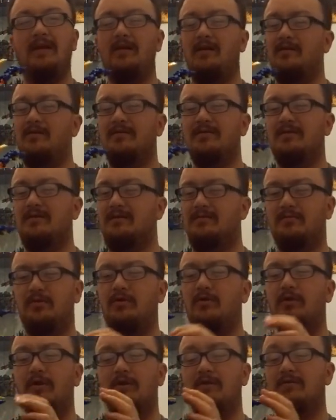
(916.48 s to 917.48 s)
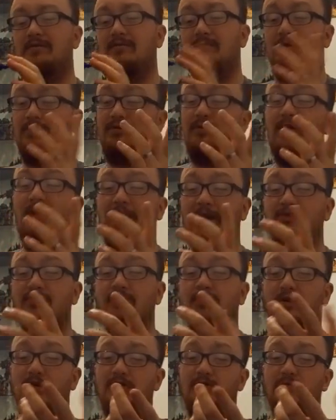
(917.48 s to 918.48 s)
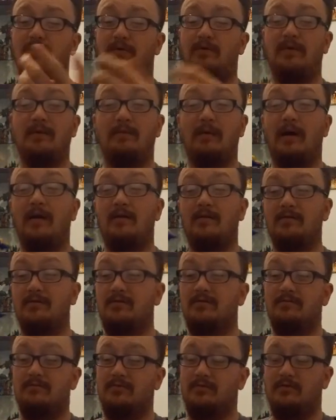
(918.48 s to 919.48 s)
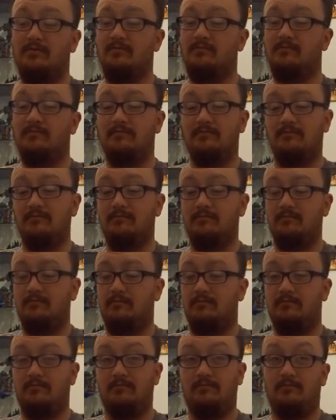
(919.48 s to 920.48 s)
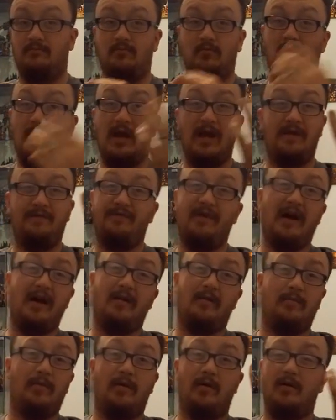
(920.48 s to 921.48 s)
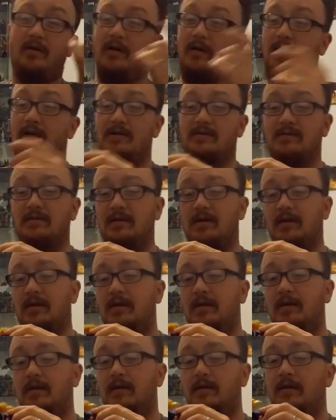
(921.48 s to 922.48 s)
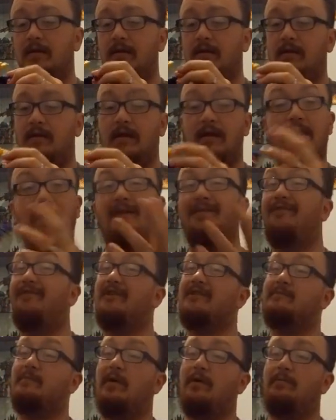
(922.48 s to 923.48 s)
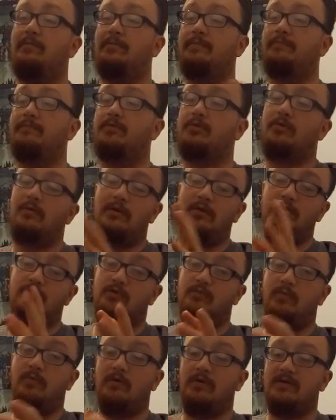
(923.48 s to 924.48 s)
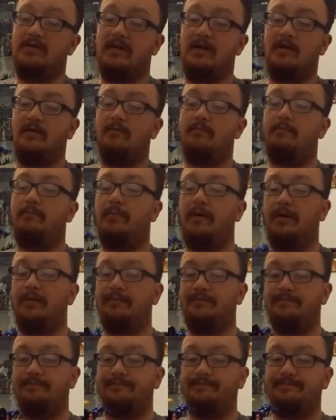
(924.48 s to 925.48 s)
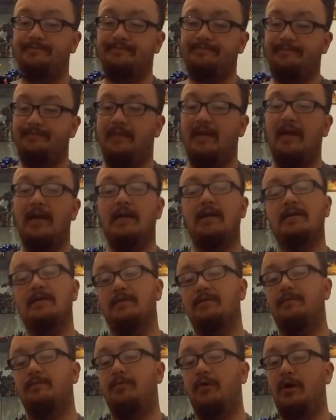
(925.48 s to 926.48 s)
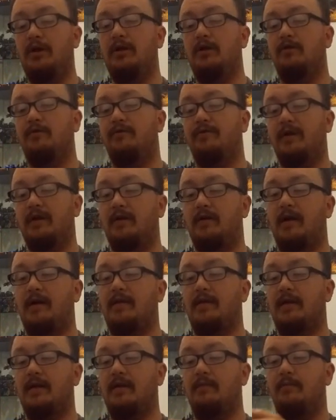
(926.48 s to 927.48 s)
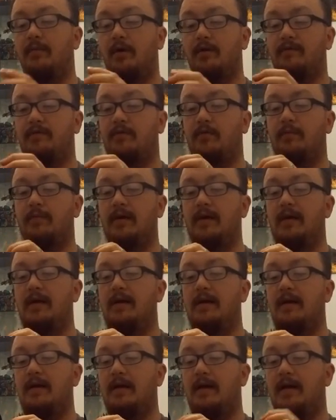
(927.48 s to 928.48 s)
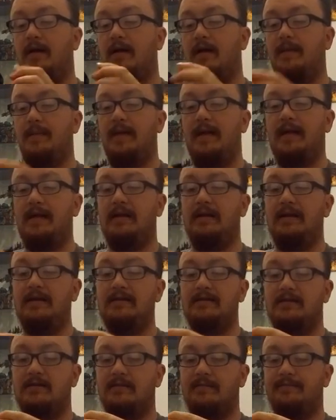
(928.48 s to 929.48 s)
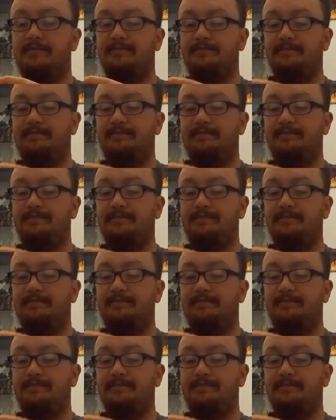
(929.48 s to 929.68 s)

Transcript: guns, two guns, well, two actual guns with 3 barrels, so yeah, firepower, I guess. He can't fist bump, so he loses points there, but he is a pretty good figure, I think, in bot form. He at least